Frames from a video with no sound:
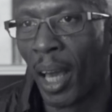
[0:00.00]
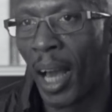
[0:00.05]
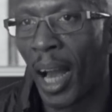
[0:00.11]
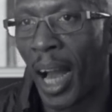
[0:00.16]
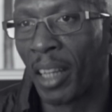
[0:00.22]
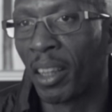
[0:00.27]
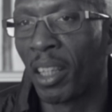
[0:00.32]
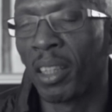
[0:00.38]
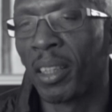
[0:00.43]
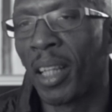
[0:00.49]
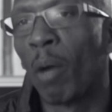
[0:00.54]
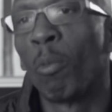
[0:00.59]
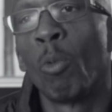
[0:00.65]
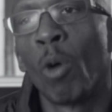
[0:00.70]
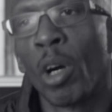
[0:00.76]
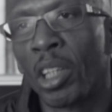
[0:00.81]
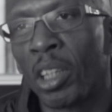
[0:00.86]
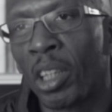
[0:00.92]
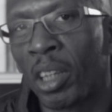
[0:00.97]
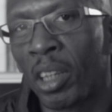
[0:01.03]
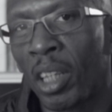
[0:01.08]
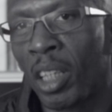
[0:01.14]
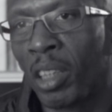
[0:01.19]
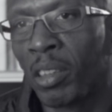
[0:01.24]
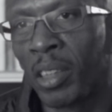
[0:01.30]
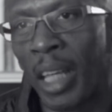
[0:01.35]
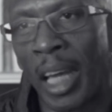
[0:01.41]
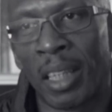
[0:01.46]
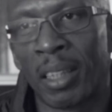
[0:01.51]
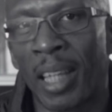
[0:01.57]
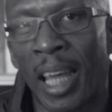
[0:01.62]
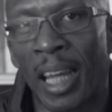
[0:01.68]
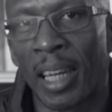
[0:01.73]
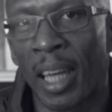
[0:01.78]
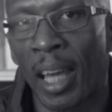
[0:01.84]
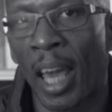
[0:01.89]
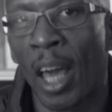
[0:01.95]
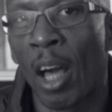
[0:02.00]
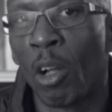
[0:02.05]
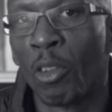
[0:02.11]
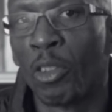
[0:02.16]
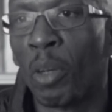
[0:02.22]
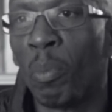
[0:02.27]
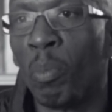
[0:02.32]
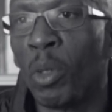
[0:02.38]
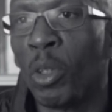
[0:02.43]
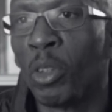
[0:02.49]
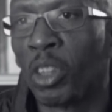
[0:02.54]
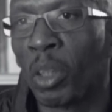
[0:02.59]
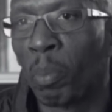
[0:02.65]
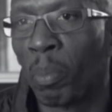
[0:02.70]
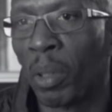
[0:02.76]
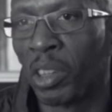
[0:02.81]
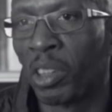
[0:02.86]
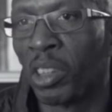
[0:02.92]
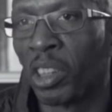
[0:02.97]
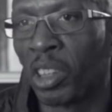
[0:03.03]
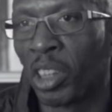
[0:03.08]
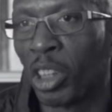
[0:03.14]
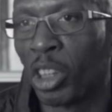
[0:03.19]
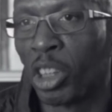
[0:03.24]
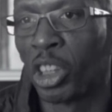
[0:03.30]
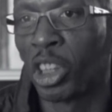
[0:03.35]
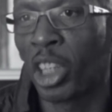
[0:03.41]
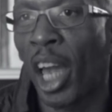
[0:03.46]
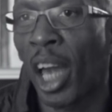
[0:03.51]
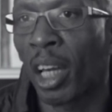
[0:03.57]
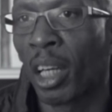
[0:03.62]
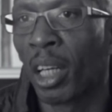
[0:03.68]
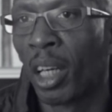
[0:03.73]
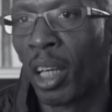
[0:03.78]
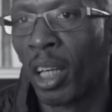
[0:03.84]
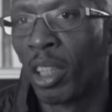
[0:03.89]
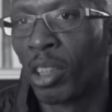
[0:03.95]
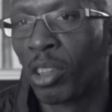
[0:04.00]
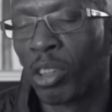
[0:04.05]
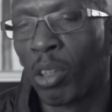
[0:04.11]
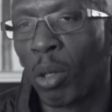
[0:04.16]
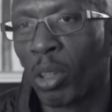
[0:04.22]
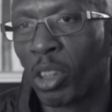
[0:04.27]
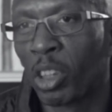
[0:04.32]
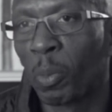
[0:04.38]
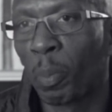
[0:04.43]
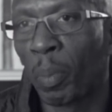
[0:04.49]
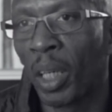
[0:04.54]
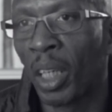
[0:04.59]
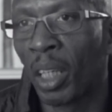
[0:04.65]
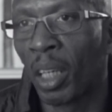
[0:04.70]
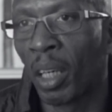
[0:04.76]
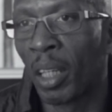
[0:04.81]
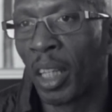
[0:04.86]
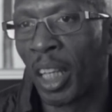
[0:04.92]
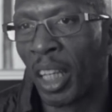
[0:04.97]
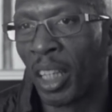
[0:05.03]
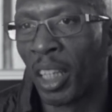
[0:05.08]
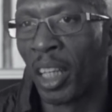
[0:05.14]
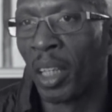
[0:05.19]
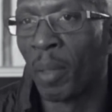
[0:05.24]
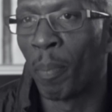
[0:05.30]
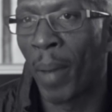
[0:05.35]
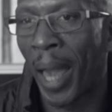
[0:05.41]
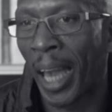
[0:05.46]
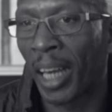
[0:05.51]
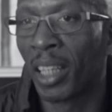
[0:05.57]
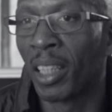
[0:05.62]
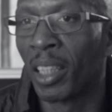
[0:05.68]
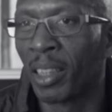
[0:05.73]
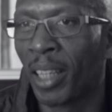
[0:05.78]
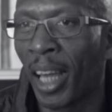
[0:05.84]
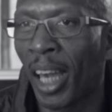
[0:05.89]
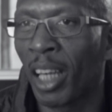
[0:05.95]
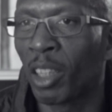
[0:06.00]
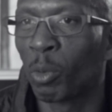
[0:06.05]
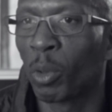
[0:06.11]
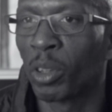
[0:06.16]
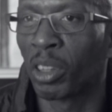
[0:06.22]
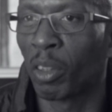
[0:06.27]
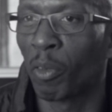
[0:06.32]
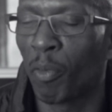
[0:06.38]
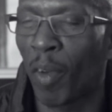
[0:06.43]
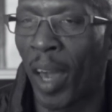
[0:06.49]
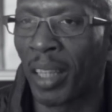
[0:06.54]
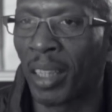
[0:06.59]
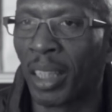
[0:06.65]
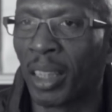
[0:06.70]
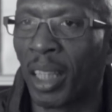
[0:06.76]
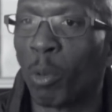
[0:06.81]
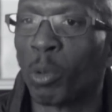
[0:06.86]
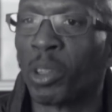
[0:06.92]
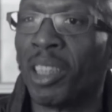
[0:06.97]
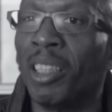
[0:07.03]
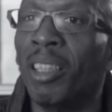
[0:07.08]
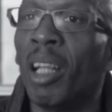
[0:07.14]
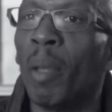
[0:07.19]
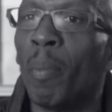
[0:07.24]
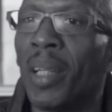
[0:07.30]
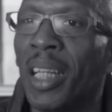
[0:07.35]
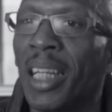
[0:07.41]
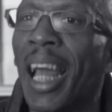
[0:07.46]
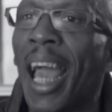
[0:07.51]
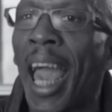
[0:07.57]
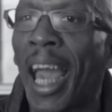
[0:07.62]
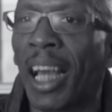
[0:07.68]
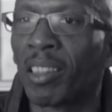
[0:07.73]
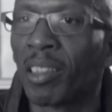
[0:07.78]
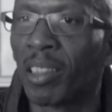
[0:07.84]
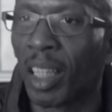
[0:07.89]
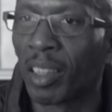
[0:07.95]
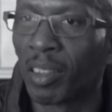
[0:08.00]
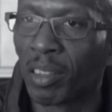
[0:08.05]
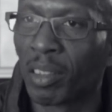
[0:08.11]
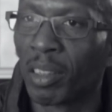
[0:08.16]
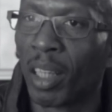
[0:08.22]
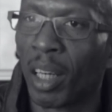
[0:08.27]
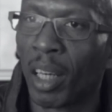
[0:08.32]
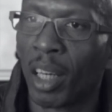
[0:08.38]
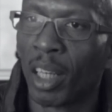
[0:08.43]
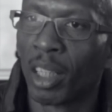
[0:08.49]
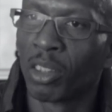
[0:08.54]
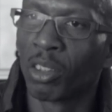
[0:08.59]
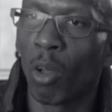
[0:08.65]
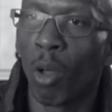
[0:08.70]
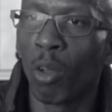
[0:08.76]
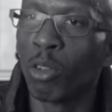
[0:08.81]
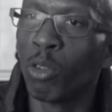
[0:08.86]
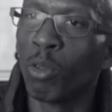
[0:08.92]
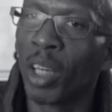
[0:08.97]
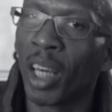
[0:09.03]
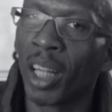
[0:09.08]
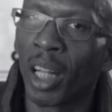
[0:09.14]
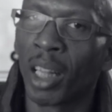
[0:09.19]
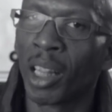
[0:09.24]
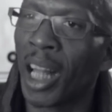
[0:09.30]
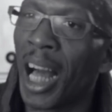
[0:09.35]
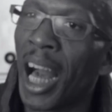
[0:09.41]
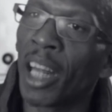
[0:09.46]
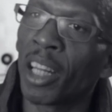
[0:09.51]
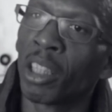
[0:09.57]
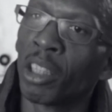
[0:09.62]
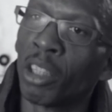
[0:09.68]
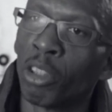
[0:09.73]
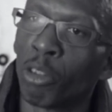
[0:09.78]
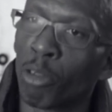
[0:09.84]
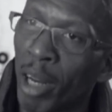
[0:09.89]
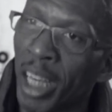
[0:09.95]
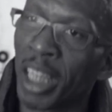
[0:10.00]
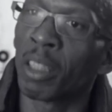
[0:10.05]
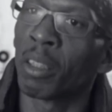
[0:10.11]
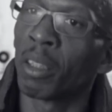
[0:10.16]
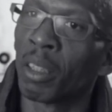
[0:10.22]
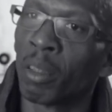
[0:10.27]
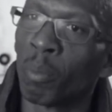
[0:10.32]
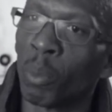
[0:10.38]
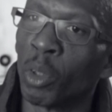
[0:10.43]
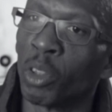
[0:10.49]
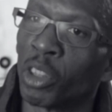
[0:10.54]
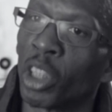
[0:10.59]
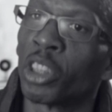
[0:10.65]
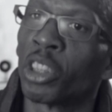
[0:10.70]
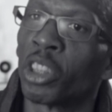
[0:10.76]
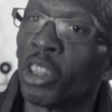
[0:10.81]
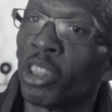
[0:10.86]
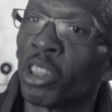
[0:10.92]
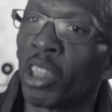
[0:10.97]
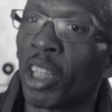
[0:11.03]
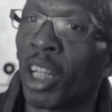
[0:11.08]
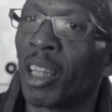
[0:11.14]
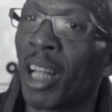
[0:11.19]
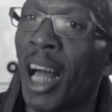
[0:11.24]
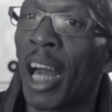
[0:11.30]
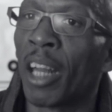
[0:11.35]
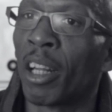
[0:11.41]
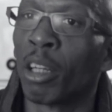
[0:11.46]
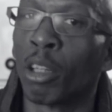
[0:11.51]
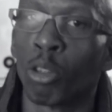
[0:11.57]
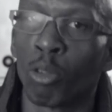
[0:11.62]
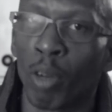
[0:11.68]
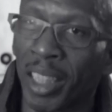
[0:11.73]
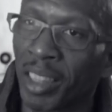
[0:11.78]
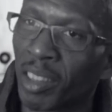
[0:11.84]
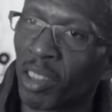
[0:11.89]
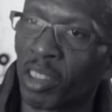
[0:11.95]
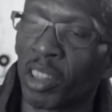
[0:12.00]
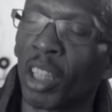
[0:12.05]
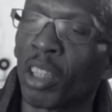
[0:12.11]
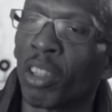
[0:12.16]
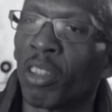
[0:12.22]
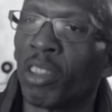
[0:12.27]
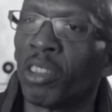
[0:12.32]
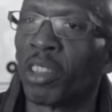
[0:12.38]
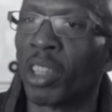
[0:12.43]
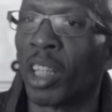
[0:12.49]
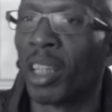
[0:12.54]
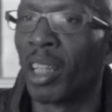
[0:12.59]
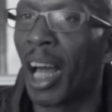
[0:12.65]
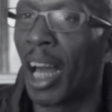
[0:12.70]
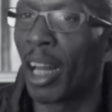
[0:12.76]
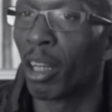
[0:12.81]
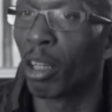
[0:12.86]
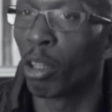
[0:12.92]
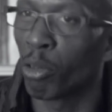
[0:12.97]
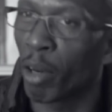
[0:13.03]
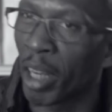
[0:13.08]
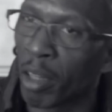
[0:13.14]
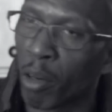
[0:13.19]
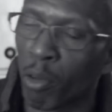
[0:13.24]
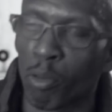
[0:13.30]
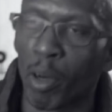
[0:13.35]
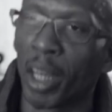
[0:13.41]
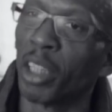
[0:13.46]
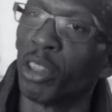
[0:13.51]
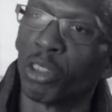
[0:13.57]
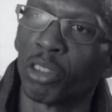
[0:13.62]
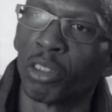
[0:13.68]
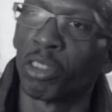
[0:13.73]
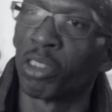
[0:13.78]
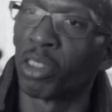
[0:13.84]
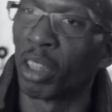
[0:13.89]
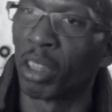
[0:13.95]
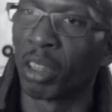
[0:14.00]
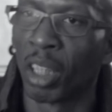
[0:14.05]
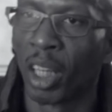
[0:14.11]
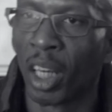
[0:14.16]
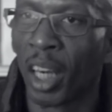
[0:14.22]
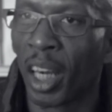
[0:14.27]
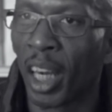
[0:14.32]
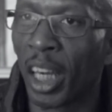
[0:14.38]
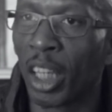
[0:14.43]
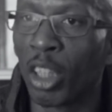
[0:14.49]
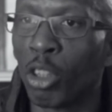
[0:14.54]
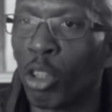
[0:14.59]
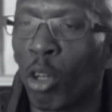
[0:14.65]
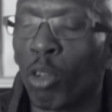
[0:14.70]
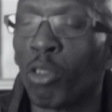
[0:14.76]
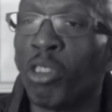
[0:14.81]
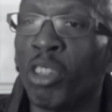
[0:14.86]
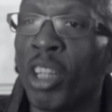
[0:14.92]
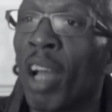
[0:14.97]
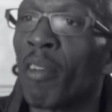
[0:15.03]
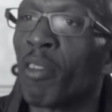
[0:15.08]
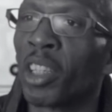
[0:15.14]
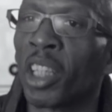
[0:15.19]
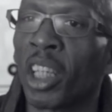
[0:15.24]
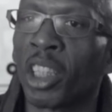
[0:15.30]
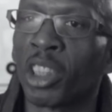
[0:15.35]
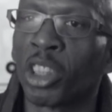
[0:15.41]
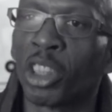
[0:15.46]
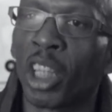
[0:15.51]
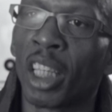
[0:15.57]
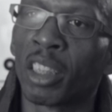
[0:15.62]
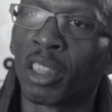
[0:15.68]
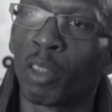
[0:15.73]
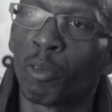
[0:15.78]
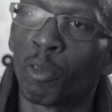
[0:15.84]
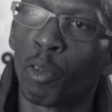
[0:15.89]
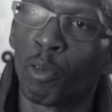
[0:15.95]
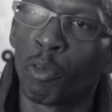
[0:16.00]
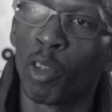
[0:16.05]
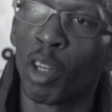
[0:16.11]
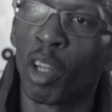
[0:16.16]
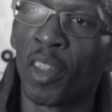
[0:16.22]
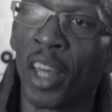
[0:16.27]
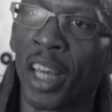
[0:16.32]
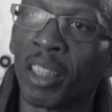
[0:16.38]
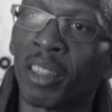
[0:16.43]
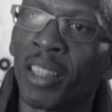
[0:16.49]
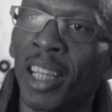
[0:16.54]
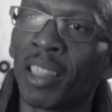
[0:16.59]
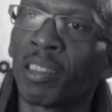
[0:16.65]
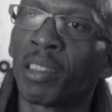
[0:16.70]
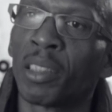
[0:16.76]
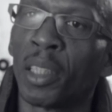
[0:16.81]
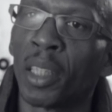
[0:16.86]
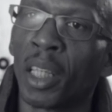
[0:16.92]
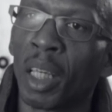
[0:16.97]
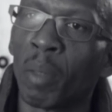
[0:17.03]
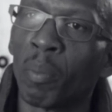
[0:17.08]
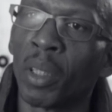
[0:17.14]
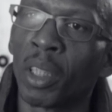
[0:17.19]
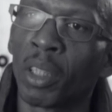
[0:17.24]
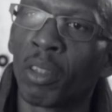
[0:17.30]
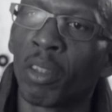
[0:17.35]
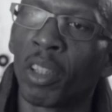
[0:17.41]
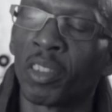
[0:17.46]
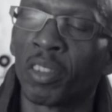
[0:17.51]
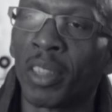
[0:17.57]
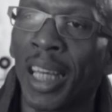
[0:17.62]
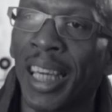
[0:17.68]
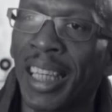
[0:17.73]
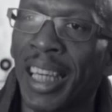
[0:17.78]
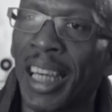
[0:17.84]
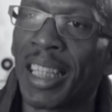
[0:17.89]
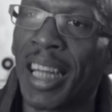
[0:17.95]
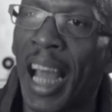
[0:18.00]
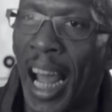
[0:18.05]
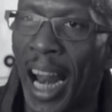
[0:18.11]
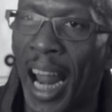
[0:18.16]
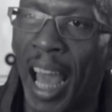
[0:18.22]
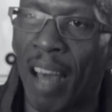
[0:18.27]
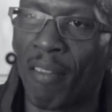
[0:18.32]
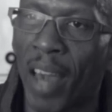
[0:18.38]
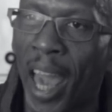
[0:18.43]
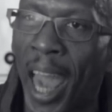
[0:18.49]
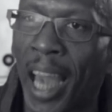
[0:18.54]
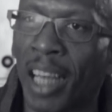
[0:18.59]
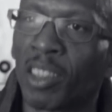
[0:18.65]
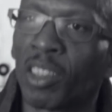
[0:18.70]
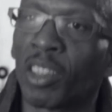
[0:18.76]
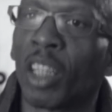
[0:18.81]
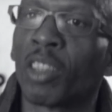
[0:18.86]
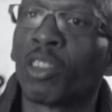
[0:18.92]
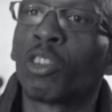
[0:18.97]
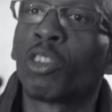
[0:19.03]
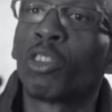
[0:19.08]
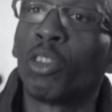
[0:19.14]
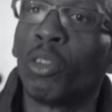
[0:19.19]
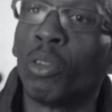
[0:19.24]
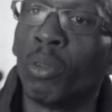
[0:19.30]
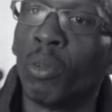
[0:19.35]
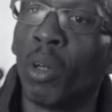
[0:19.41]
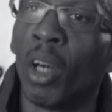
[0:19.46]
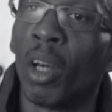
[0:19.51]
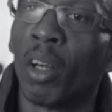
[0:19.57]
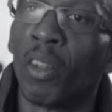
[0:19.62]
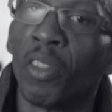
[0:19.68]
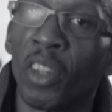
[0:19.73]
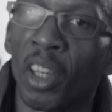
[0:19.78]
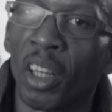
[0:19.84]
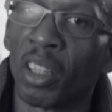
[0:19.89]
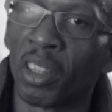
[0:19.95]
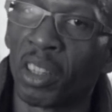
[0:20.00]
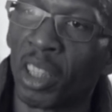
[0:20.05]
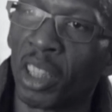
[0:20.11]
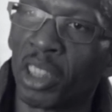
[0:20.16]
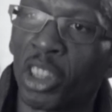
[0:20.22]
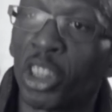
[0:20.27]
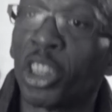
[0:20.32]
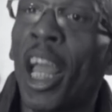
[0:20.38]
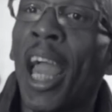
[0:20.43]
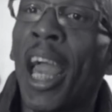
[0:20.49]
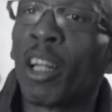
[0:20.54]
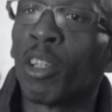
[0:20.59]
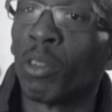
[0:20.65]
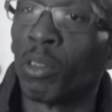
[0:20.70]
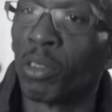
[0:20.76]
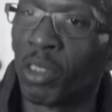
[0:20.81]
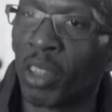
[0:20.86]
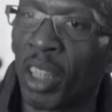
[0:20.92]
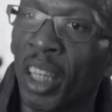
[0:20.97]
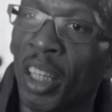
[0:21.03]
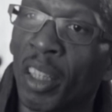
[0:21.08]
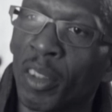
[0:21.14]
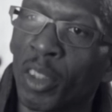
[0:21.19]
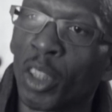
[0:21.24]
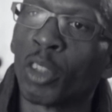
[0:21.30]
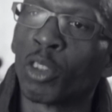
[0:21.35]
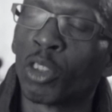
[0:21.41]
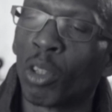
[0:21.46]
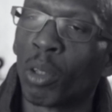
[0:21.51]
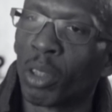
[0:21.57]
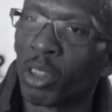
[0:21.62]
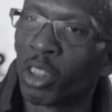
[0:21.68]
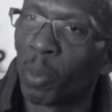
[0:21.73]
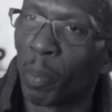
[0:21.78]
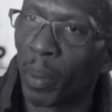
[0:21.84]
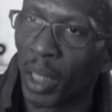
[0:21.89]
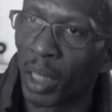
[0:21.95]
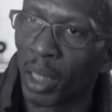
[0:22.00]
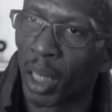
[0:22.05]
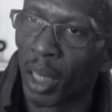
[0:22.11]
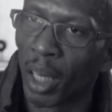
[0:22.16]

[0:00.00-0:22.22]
I think that one of the things that held the music business in check, so to speak, back in the days, was the fact that there was limited access. So you get a lot of great musicians and a lot of great singers and a lot of great arrangers and never get a chance to fulfill their destiny because they cannot have access to the channels, so to speak.